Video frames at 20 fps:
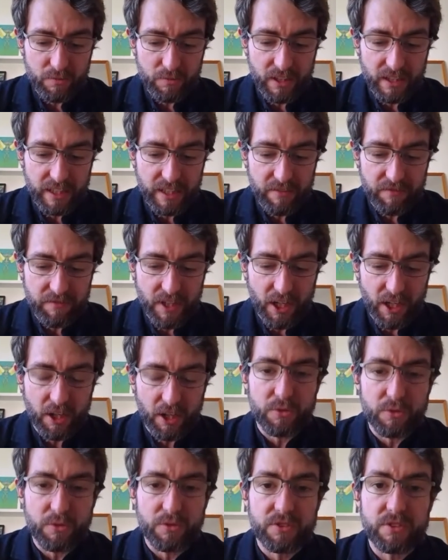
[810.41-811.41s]
to leave the
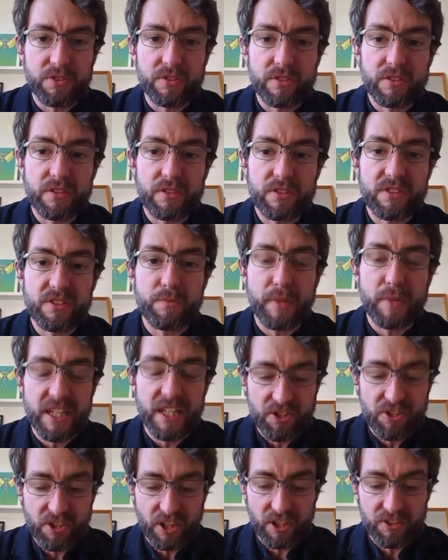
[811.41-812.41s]
hosts
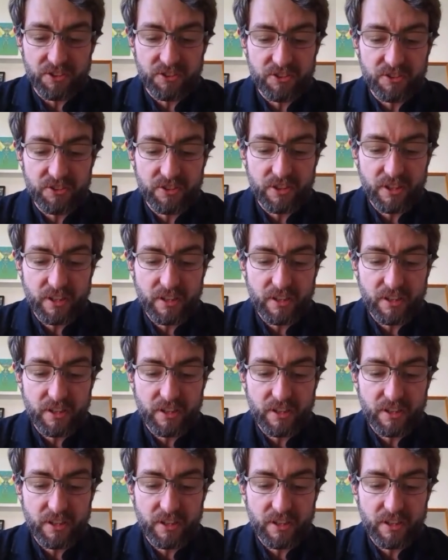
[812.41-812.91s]
speechless,